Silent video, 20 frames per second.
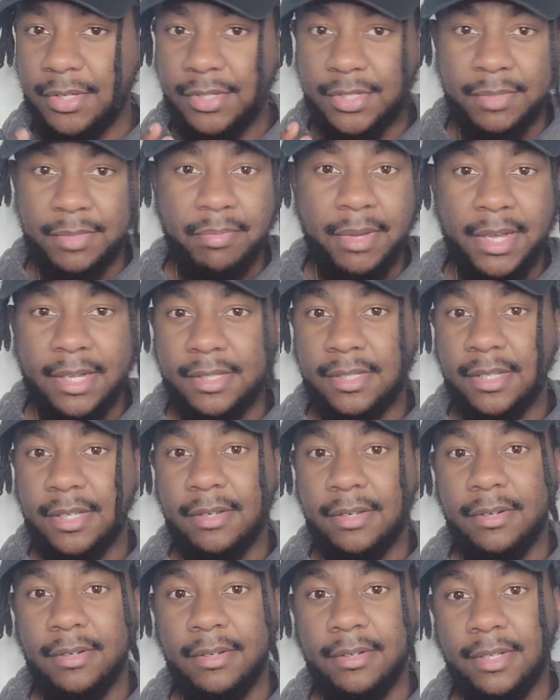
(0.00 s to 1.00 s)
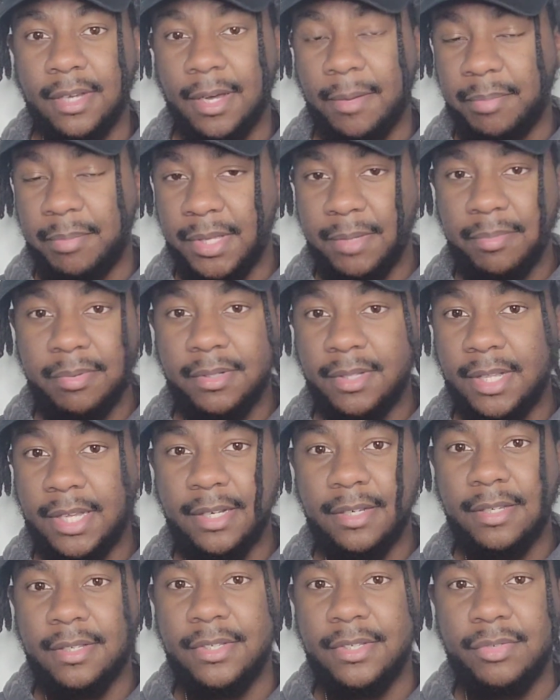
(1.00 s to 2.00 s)
spectator. Now, people
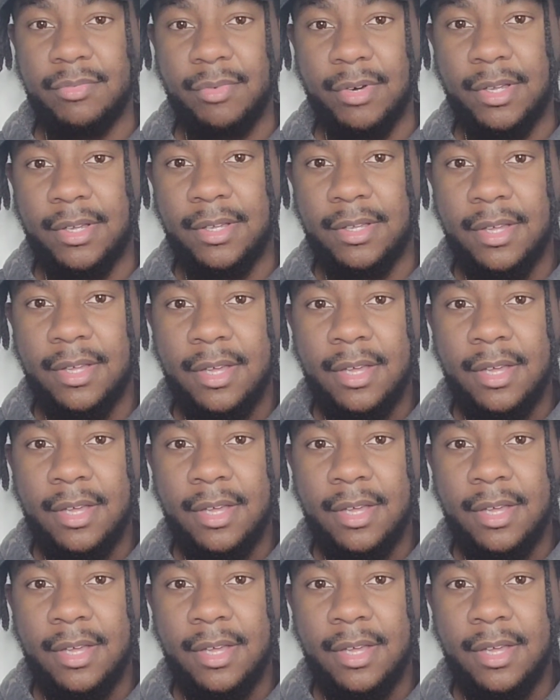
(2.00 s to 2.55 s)
like this, right?